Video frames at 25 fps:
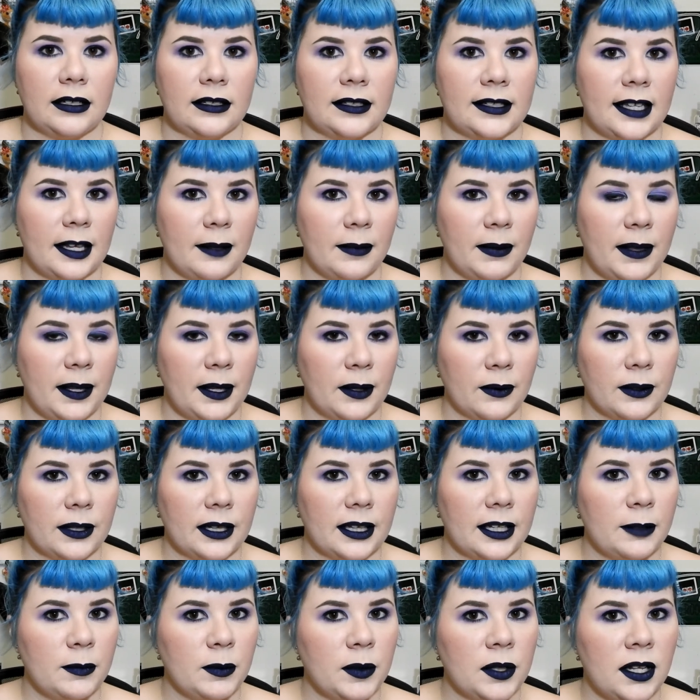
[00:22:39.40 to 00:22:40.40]
Same thing
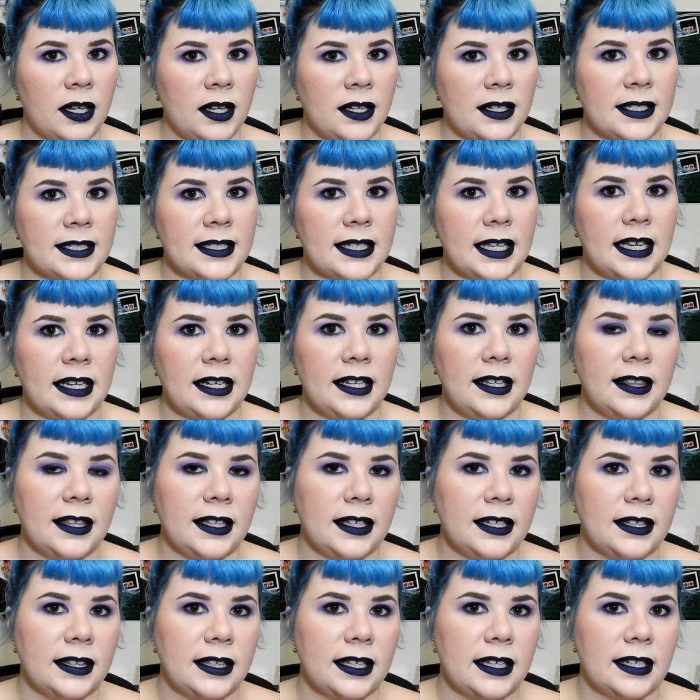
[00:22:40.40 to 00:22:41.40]
with lip gloss.
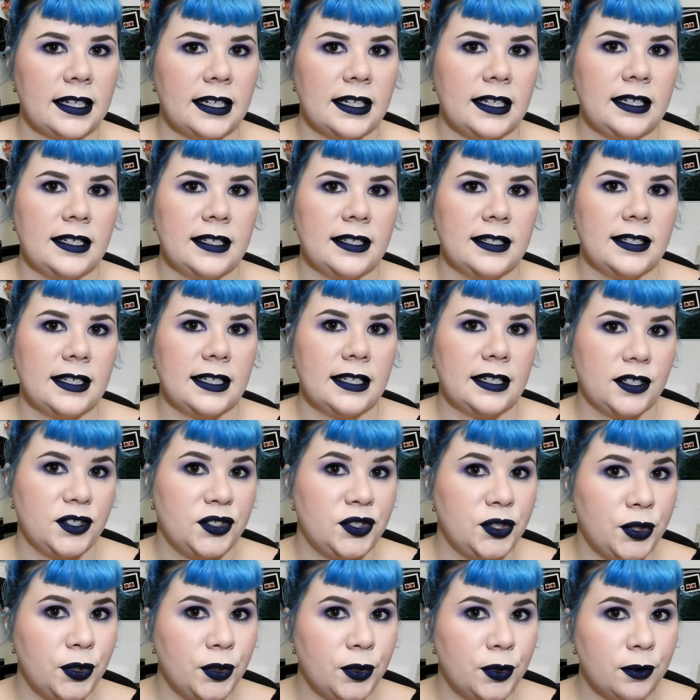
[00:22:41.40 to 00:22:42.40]
Anything that is in
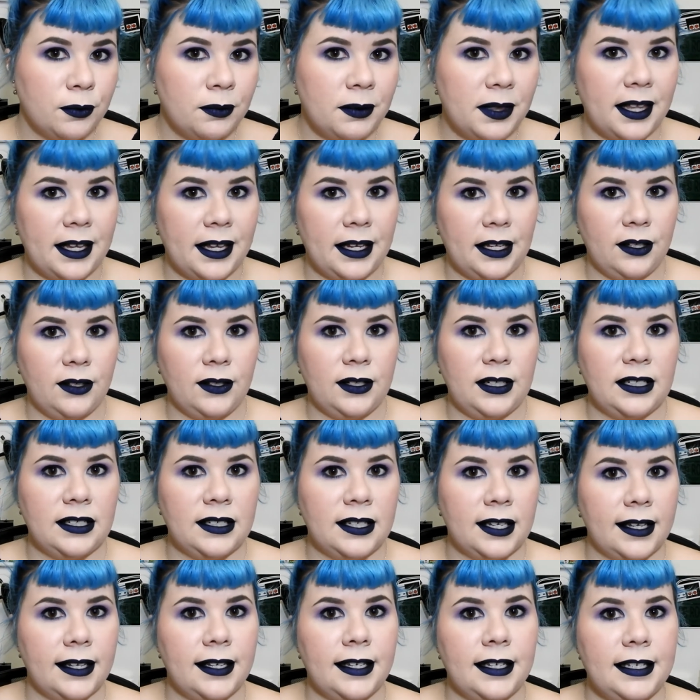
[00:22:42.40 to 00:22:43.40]
a tube that you need
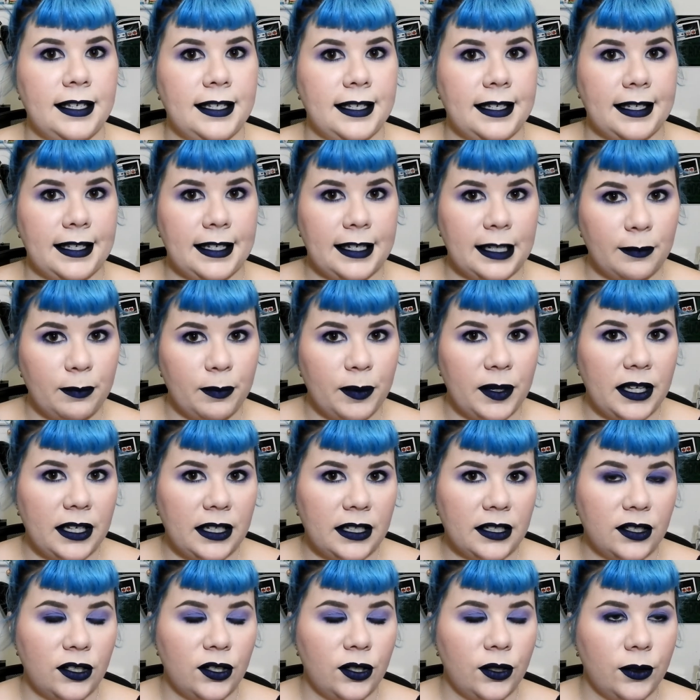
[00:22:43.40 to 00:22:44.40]
to dip
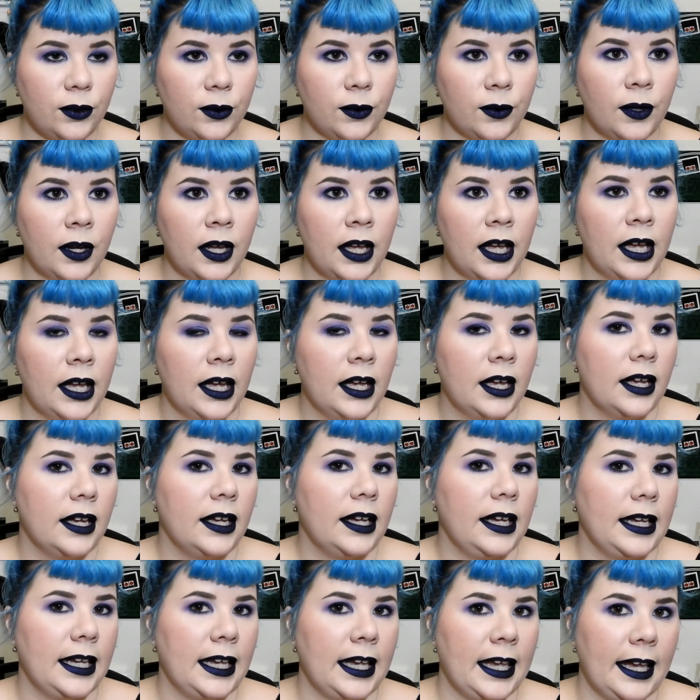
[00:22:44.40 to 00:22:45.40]
into,
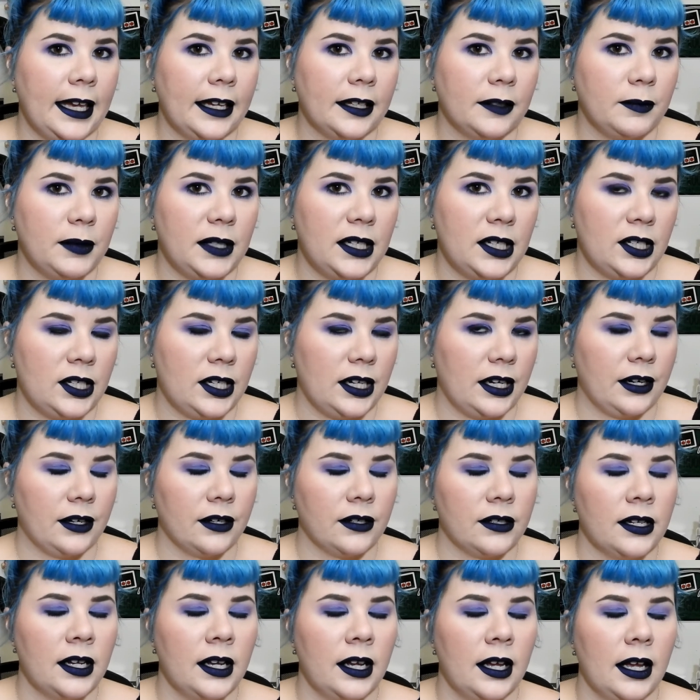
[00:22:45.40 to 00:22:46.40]
it can't be
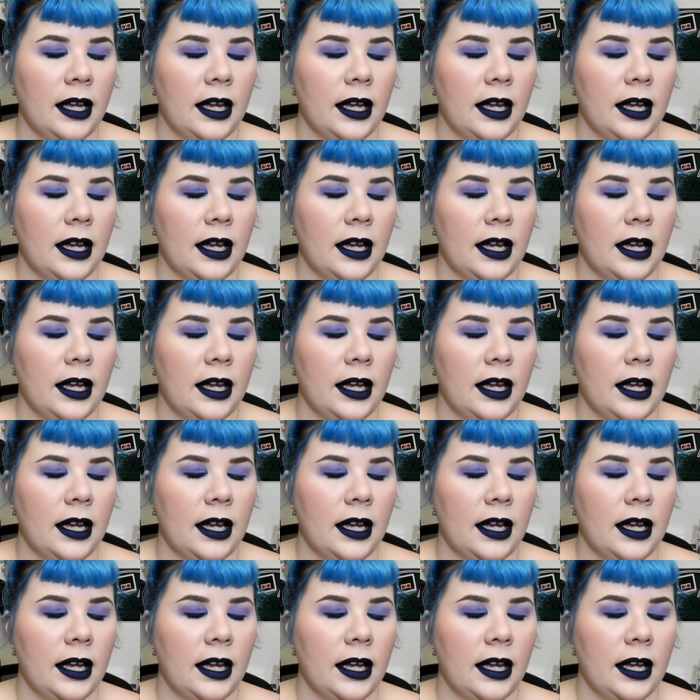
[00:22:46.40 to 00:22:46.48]
shared.